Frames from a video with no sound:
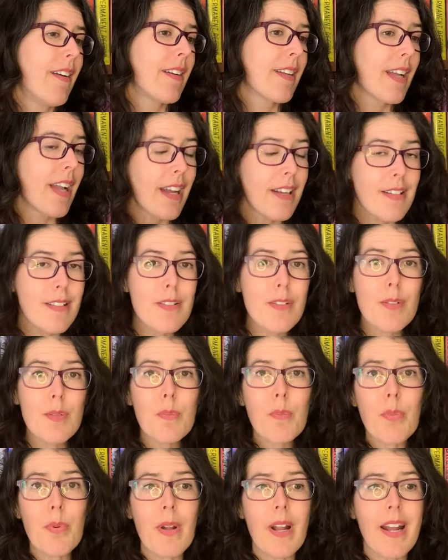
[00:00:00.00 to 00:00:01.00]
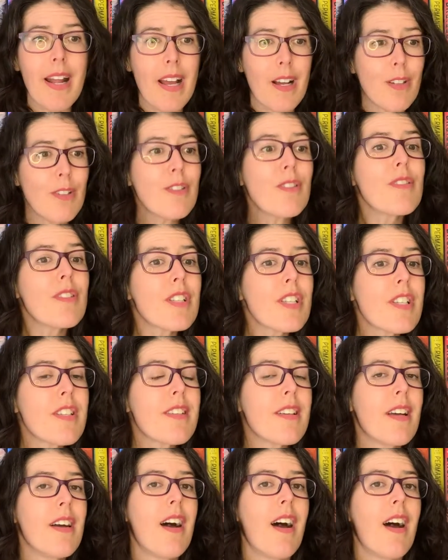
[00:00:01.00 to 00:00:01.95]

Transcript: kind of spread out.